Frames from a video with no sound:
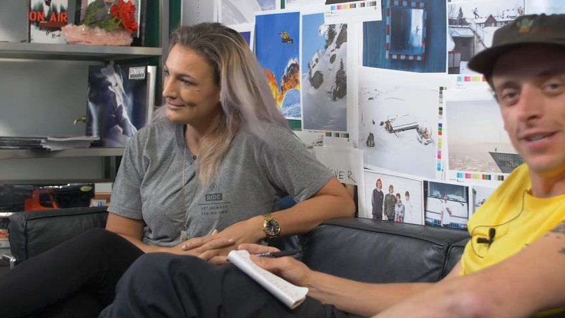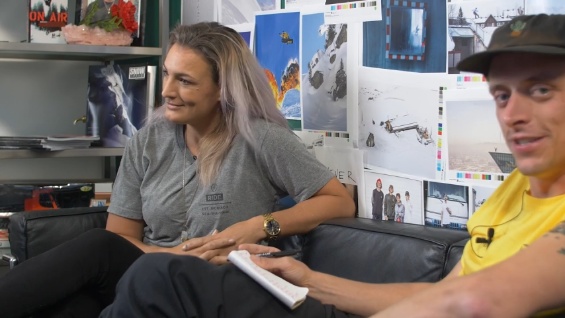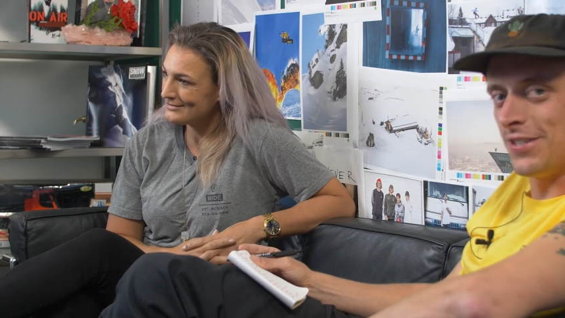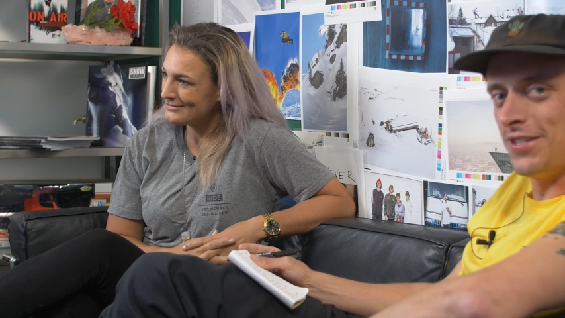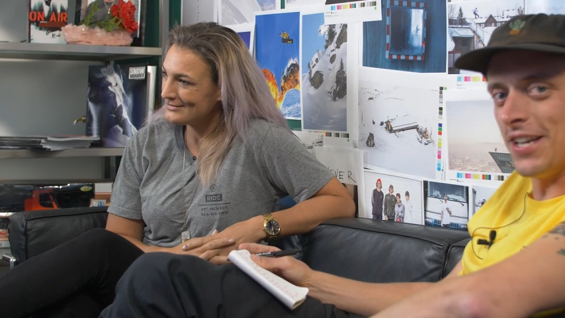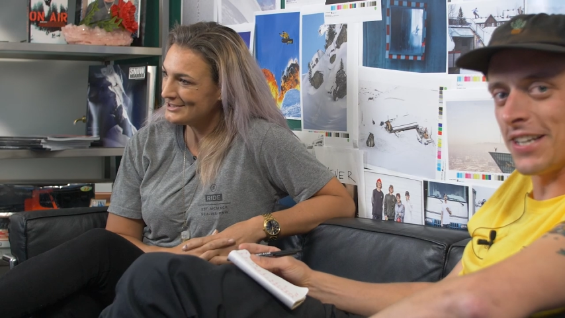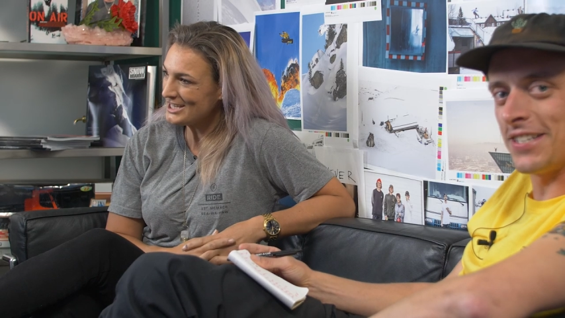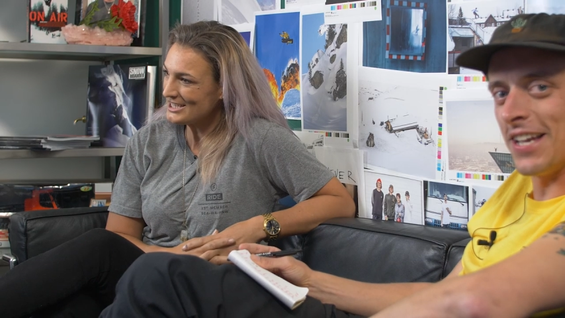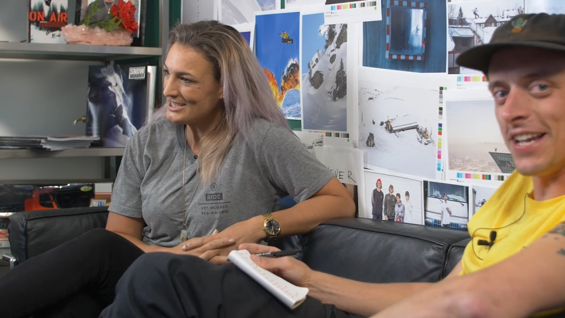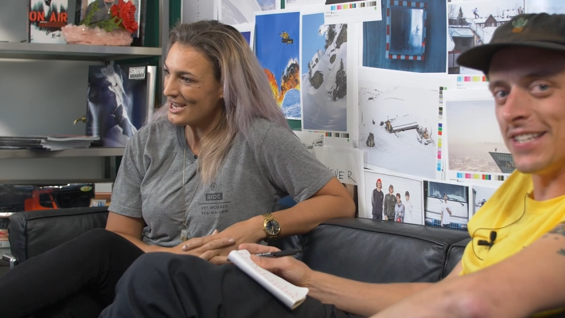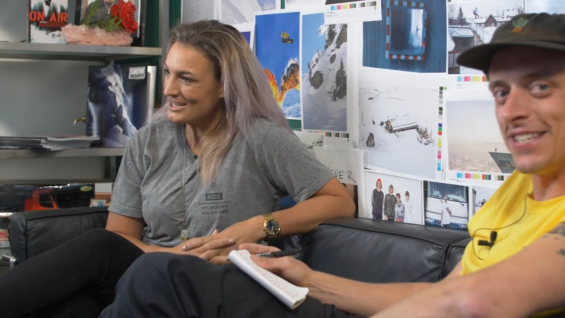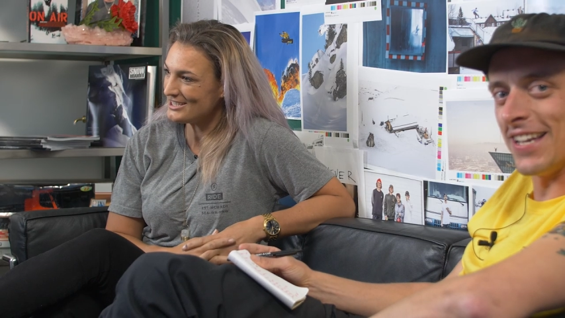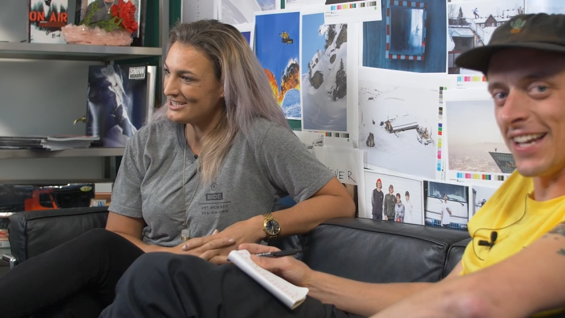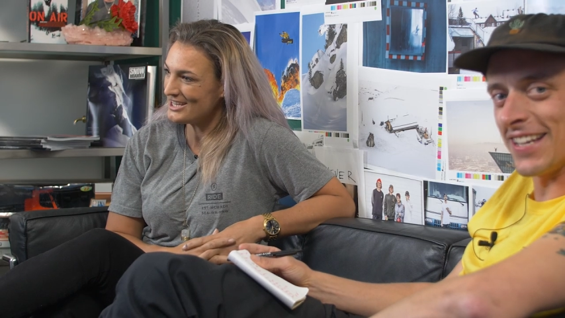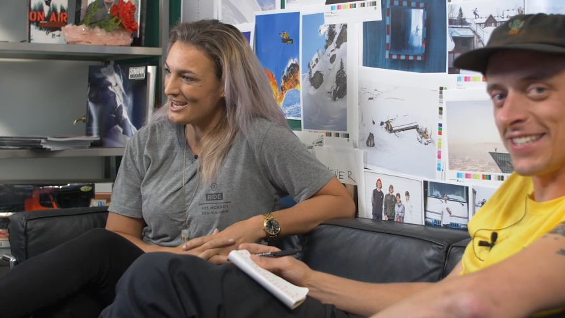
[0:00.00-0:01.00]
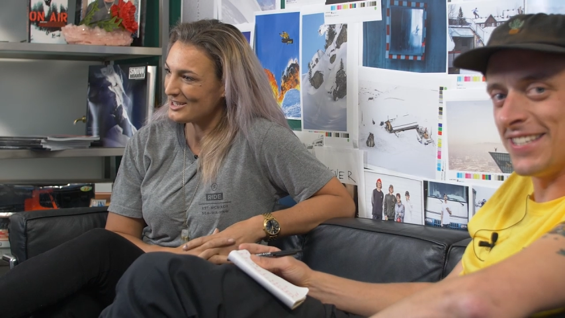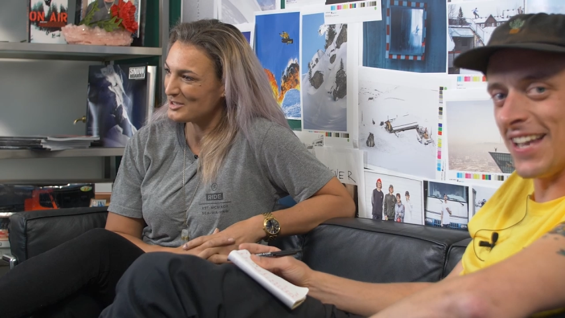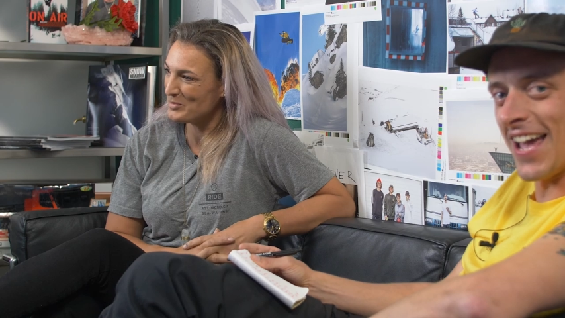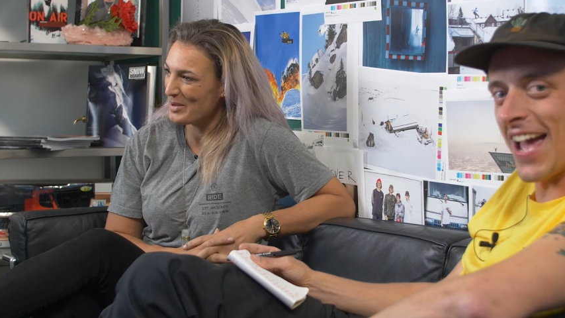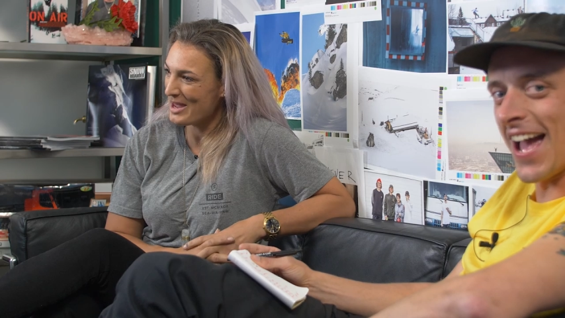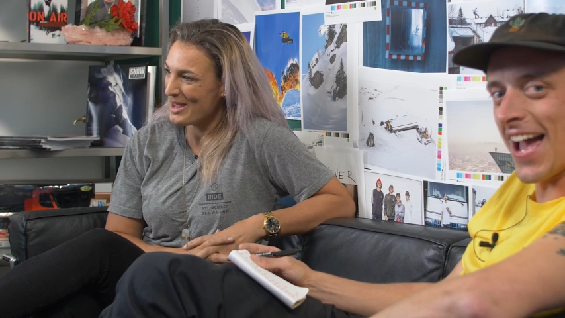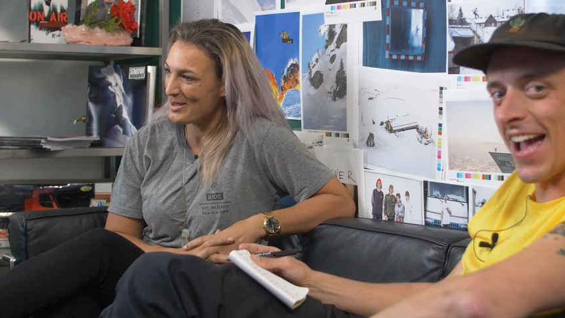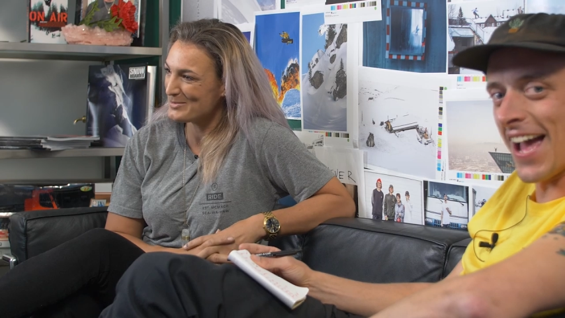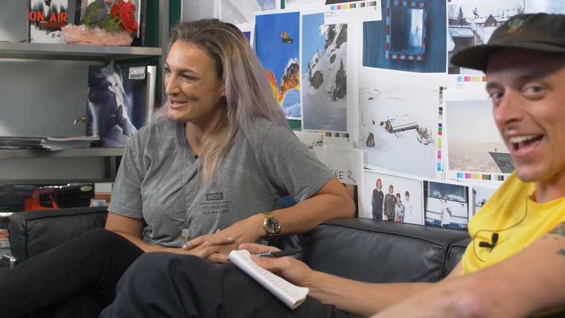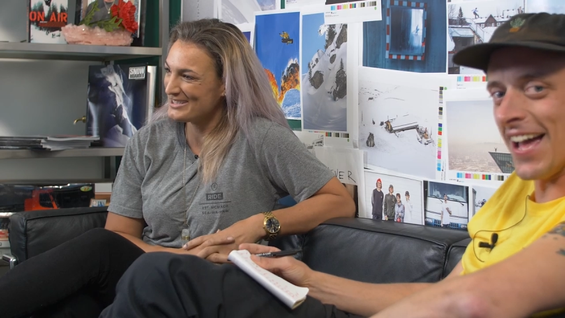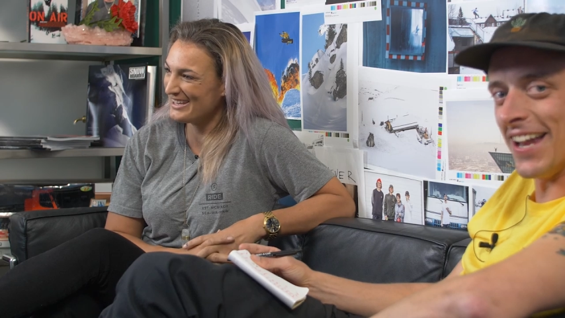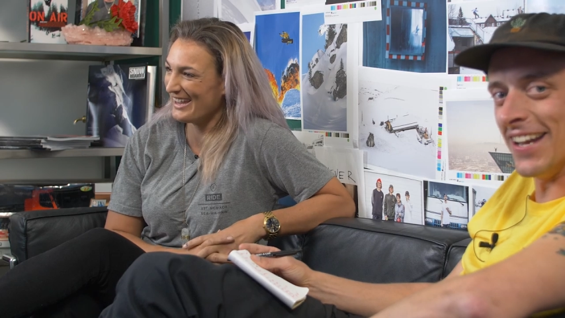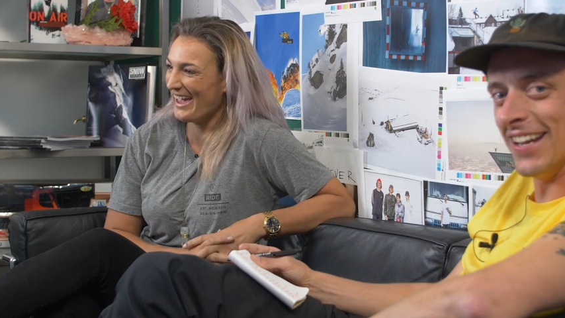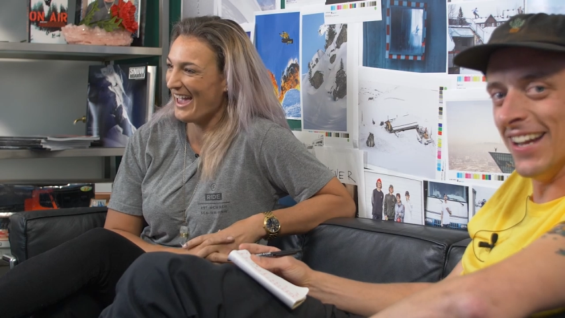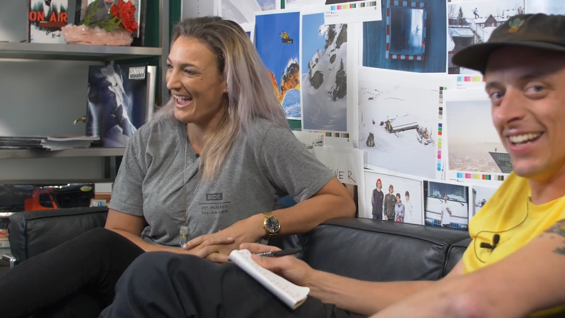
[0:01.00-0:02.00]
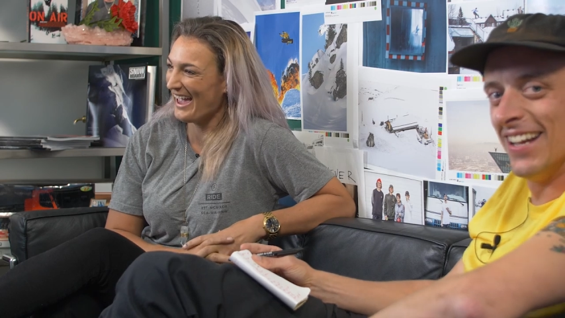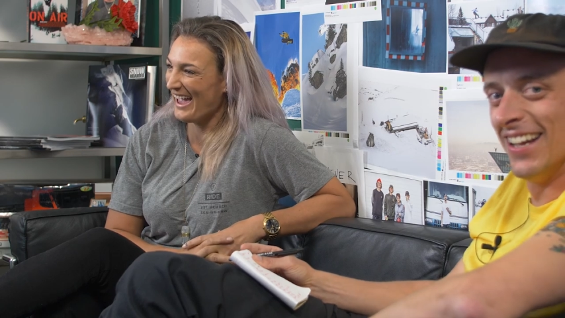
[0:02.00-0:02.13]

Speaker 1: Six, six, six bibs?